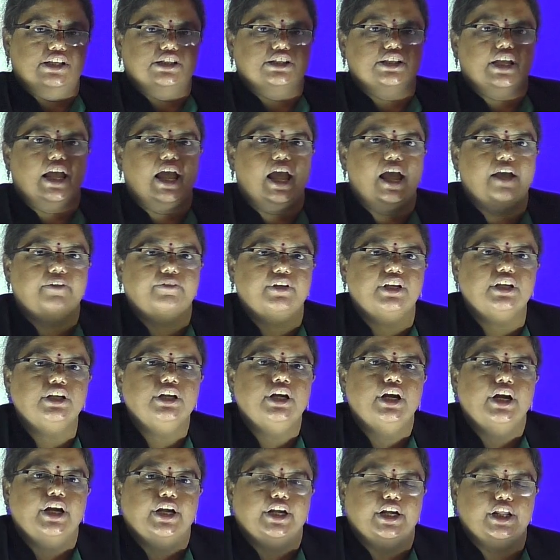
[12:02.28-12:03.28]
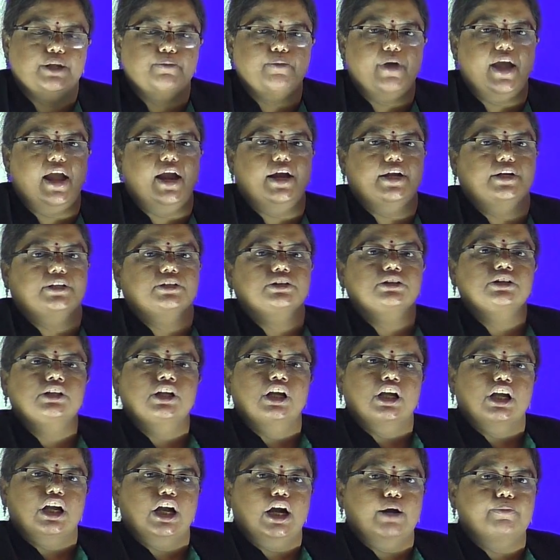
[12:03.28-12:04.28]
is having demand.
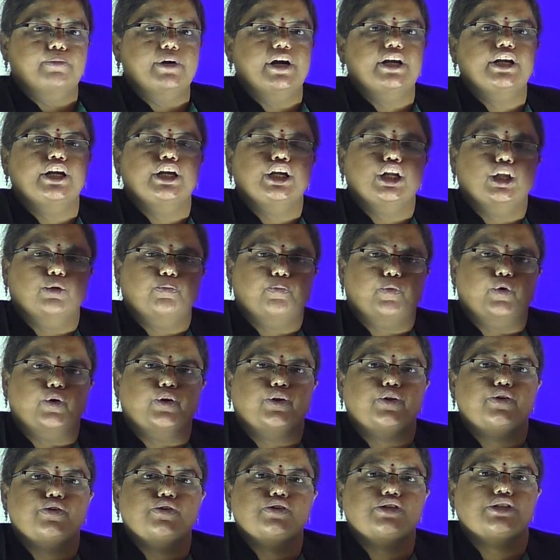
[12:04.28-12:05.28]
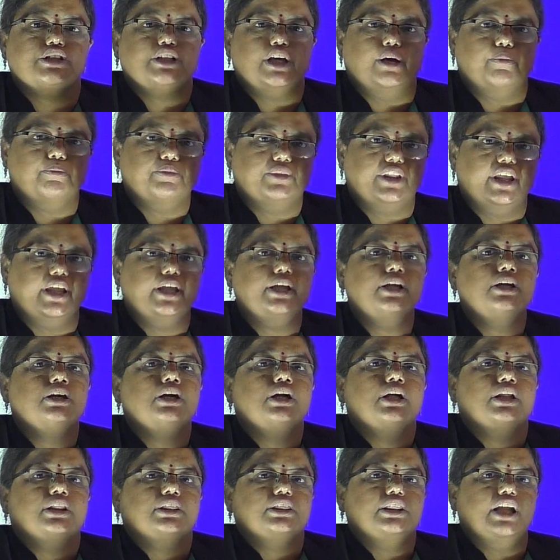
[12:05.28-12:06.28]
Commodity produce something,
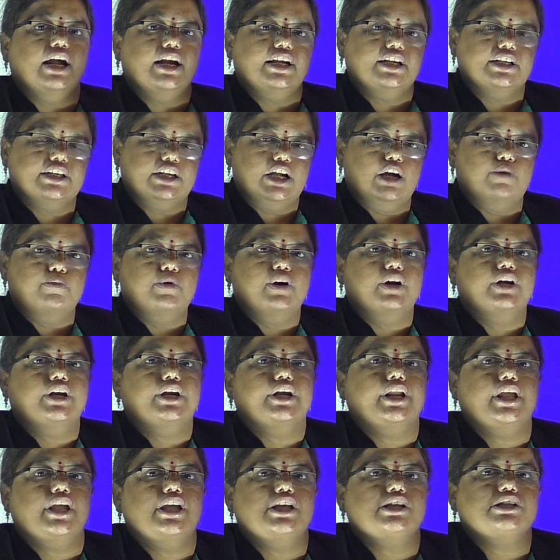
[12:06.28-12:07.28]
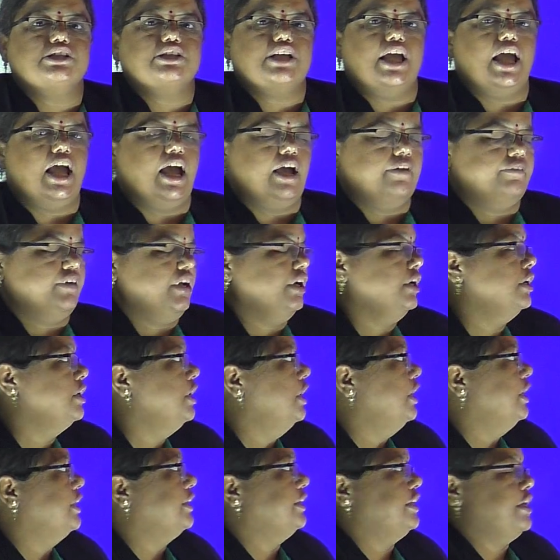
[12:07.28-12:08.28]
that commodity is having
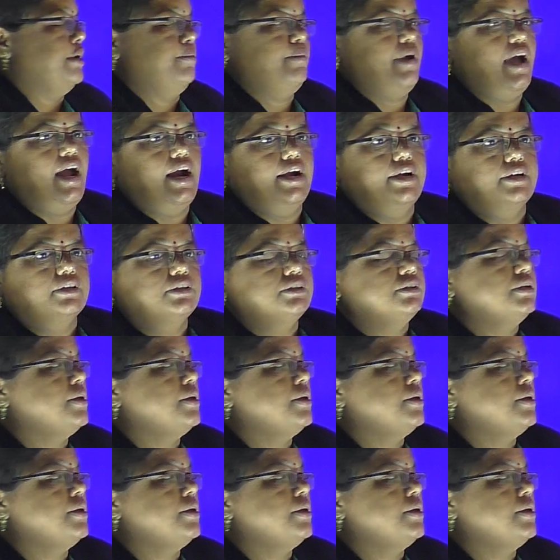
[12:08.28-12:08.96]
demand,